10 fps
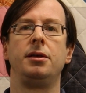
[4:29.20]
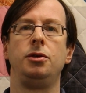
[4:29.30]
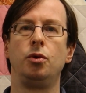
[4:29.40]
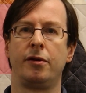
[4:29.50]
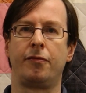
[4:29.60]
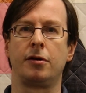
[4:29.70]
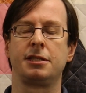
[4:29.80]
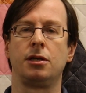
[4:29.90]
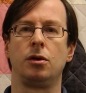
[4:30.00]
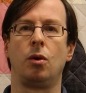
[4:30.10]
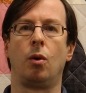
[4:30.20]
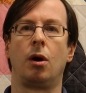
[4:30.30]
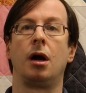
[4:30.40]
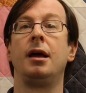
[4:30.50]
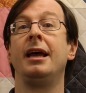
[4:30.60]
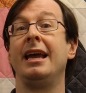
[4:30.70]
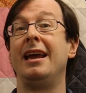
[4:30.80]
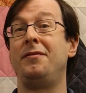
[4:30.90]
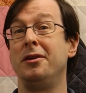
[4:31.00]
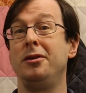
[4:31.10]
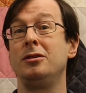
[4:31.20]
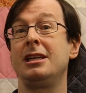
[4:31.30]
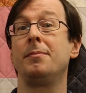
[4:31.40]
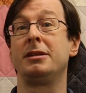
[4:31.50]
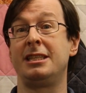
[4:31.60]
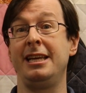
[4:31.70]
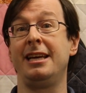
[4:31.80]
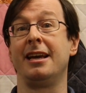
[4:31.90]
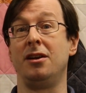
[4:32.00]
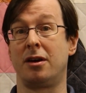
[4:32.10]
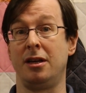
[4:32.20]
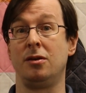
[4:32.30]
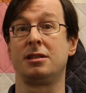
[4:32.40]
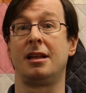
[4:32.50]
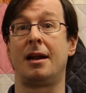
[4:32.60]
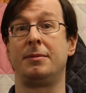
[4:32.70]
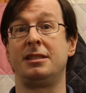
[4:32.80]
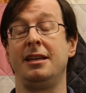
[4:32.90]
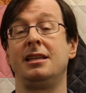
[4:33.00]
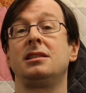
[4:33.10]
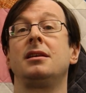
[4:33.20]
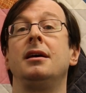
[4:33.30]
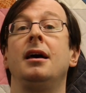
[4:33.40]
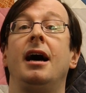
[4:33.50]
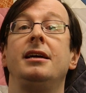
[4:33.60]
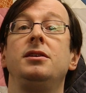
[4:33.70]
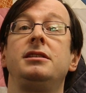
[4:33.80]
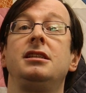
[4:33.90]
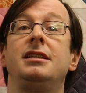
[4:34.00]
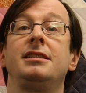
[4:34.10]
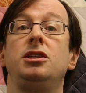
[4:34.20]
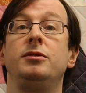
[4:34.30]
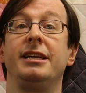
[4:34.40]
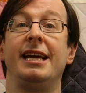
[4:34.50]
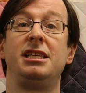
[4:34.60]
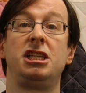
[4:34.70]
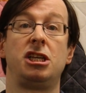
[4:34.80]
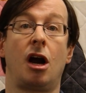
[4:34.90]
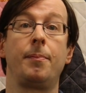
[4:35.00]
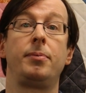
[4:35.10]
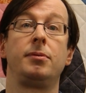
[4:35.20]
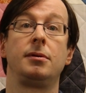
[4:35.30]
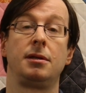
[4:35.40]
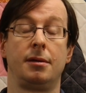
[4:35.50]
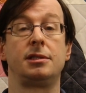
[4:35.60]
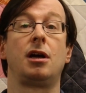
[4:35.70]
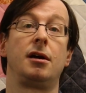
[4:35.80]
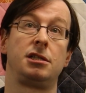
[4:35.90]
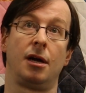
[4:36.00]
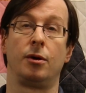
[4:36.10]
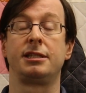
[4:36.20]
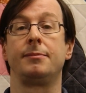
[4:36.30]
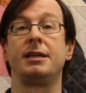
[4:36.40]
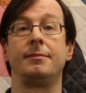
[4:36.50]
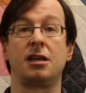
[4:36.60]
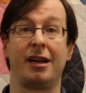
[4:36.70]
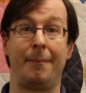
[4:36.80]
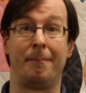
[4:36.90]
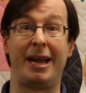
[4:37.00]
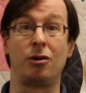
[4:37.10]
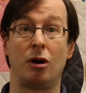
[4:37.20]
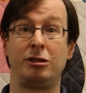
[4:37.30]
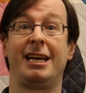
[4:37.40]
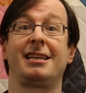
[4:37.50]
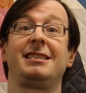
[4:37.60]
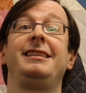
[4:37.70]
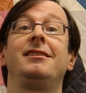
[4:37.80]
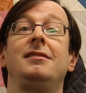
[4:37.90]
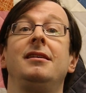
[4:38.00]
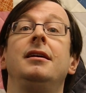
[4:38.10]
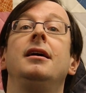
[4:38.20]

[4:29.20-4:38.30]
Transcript: universal, or if you're using batik and you're going to use a lot of batiks, I do suggest using a sharp, or sometimes called a microtex needle.